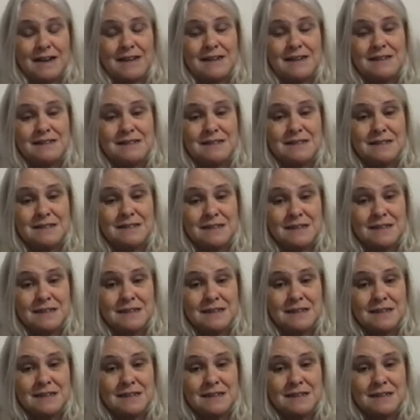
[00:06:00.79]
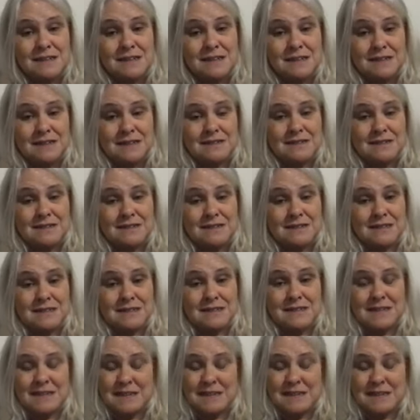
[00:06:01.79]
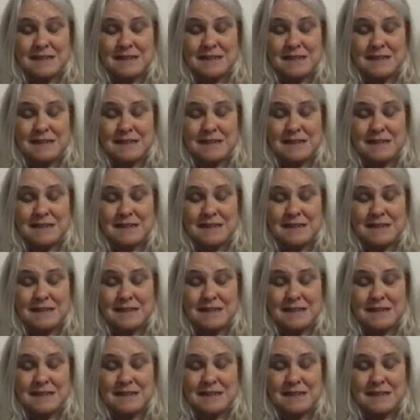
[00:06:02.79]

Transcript: at is an